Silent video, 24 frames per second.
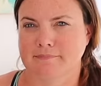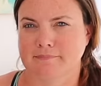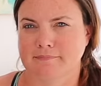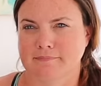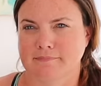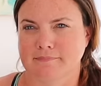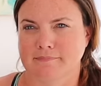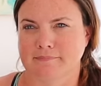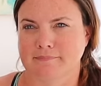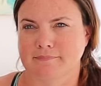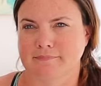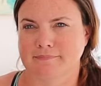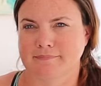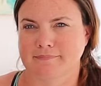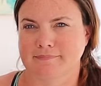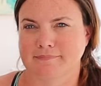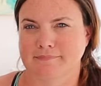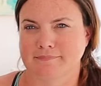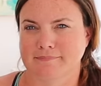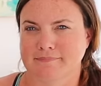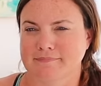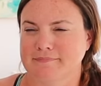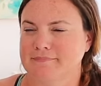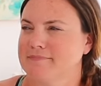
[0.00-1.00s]

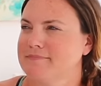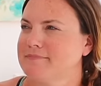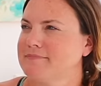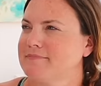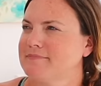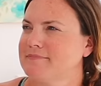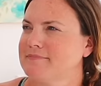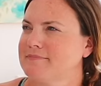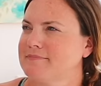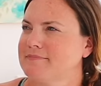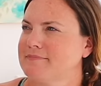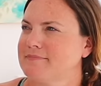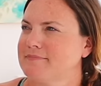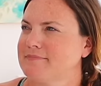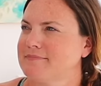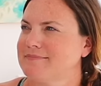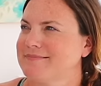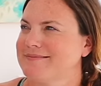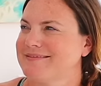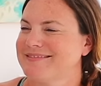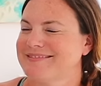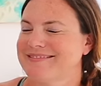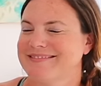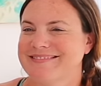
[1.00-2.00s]

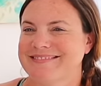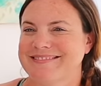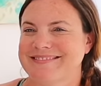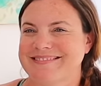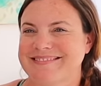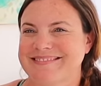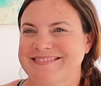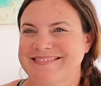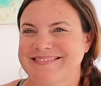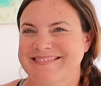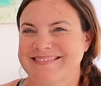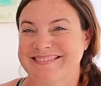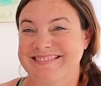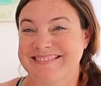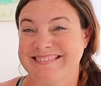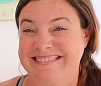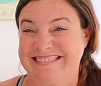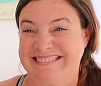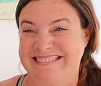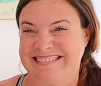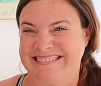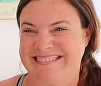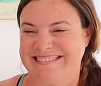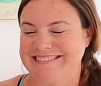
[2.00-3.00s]

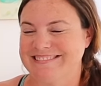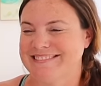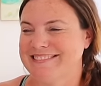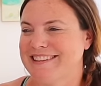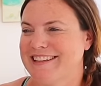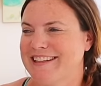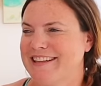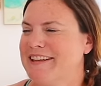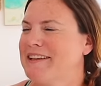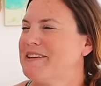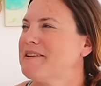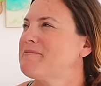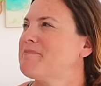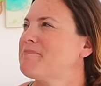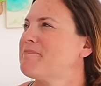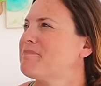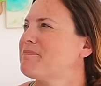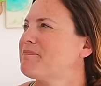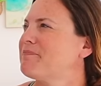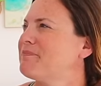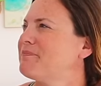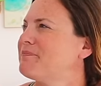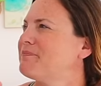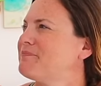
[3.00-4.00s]

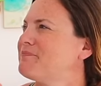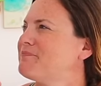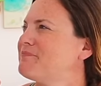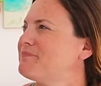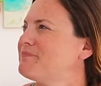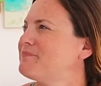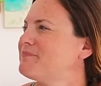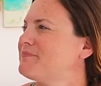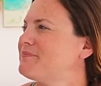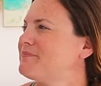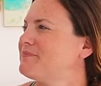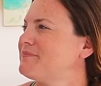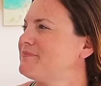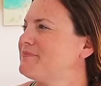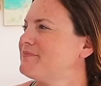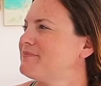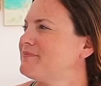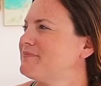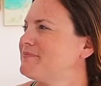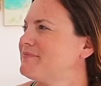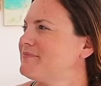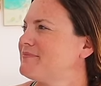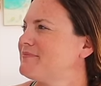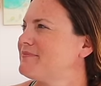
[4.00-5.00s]

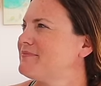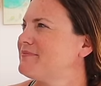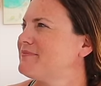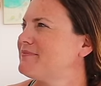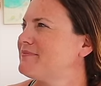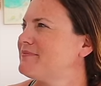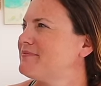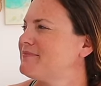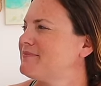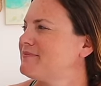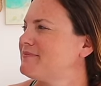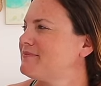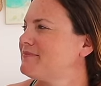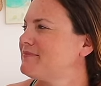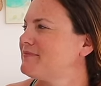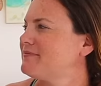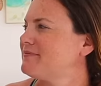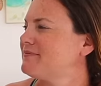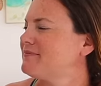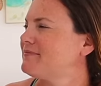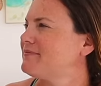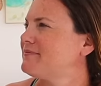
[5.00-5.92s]
This person isn't speaking.